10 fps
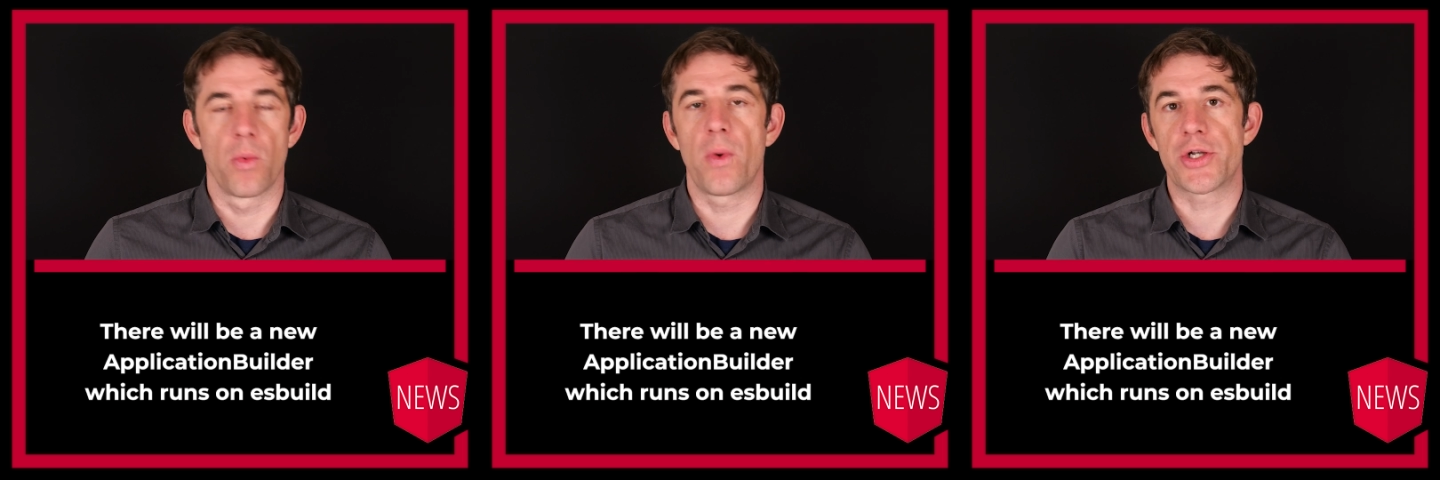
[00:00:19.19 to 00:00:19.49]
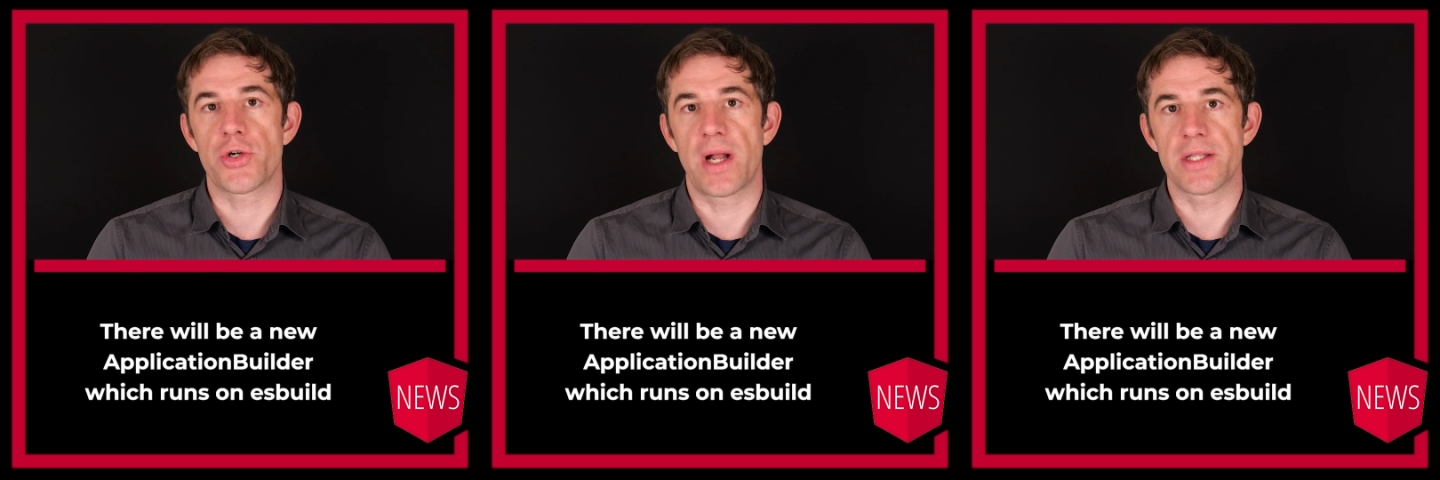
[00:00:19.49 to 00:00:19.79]

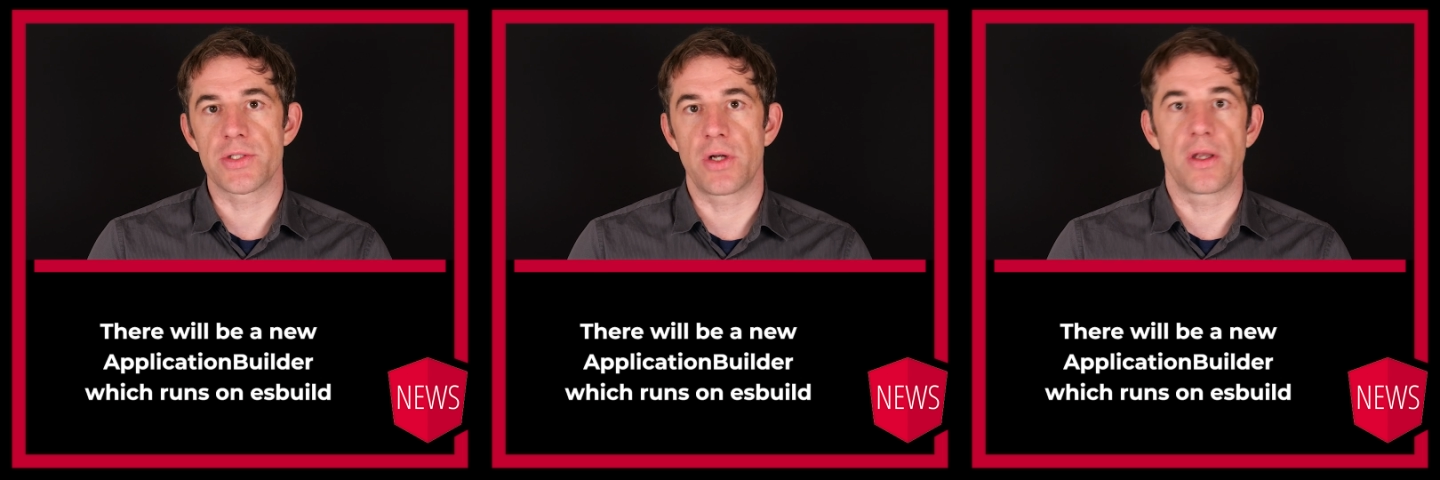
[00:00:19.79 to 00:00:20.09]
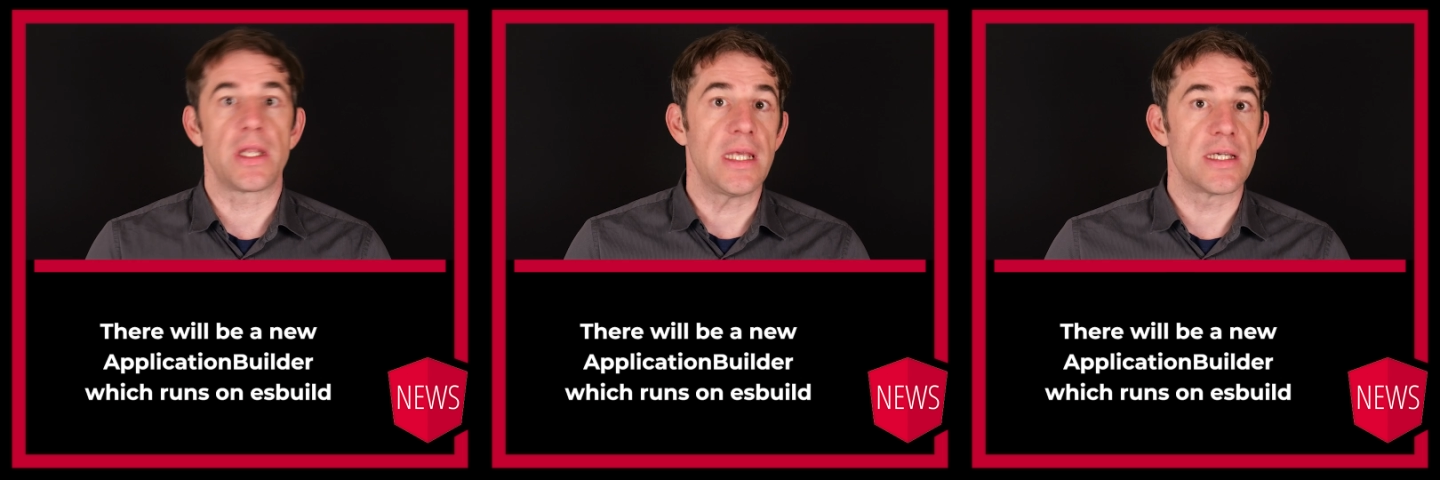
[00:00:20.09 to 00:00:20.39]
which runs
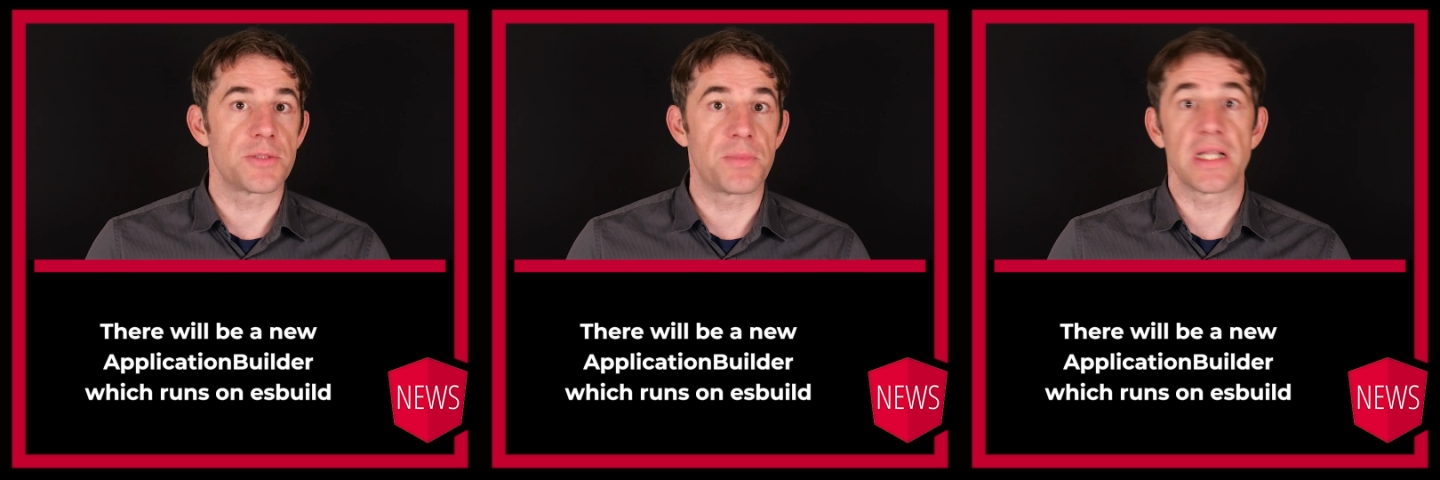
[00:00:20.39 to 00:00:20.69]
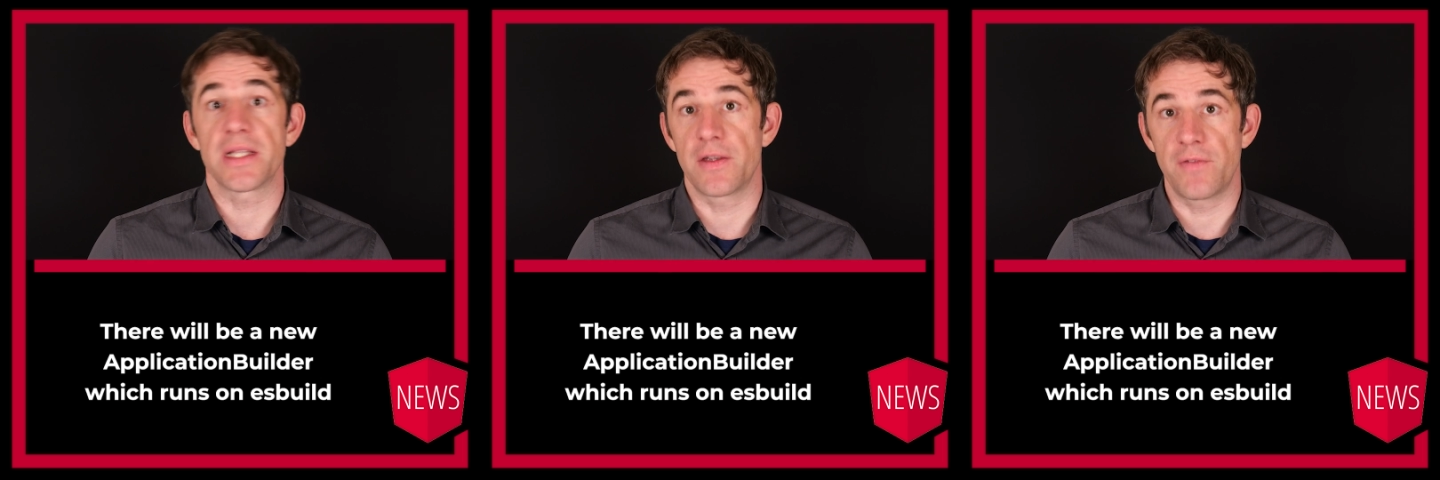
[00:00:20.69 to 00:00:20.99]
on
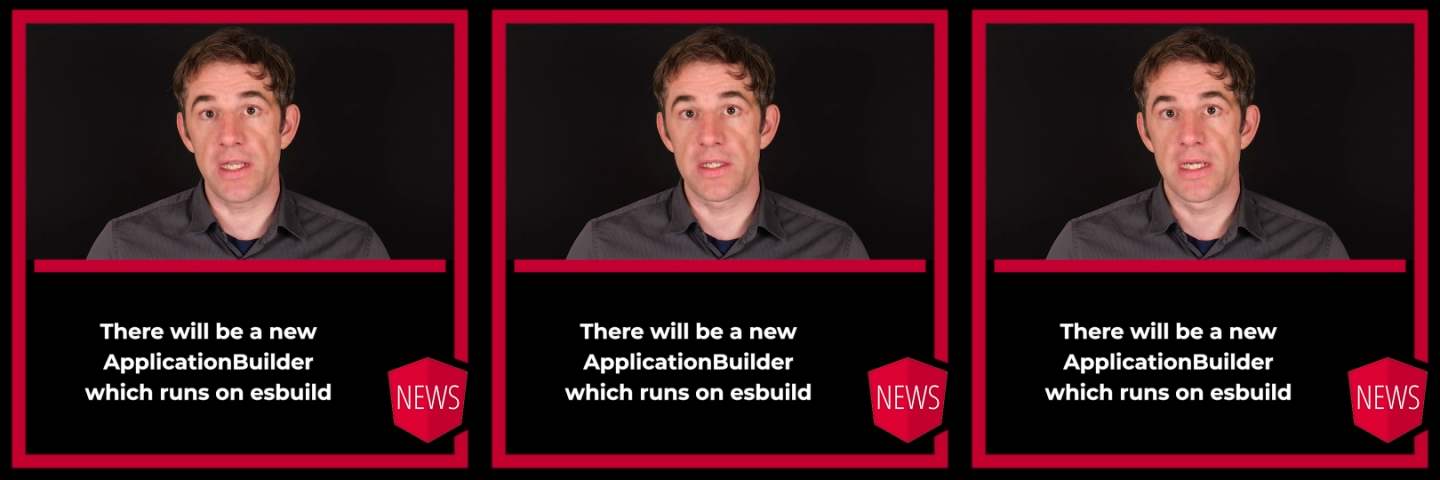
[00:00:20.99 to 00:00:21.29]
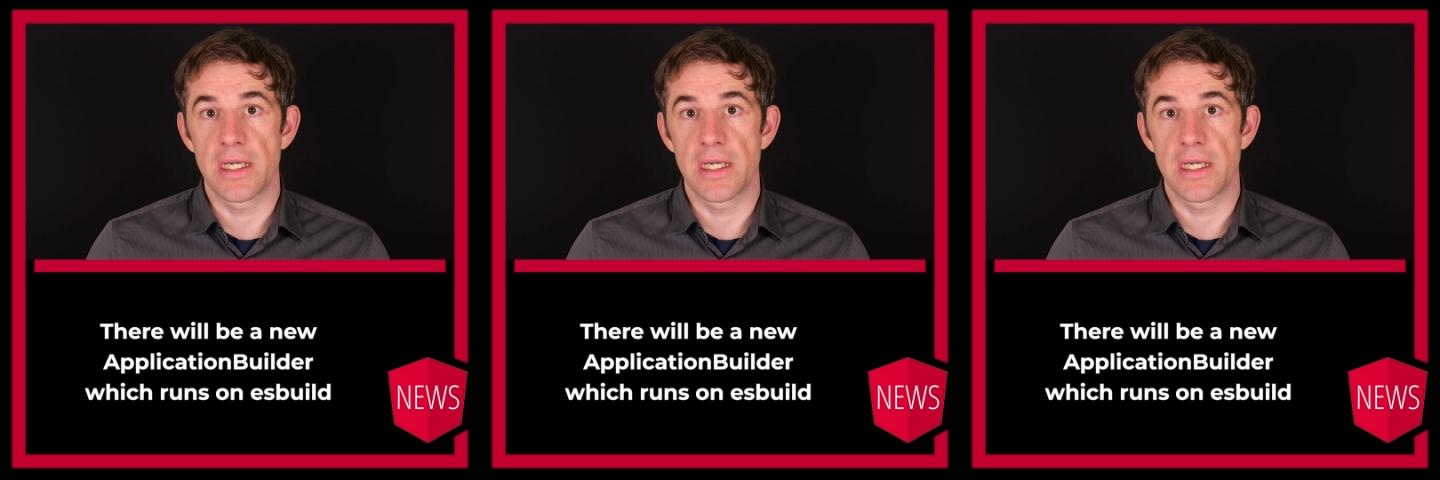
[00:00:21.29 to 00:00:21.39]
ESBuild and Vite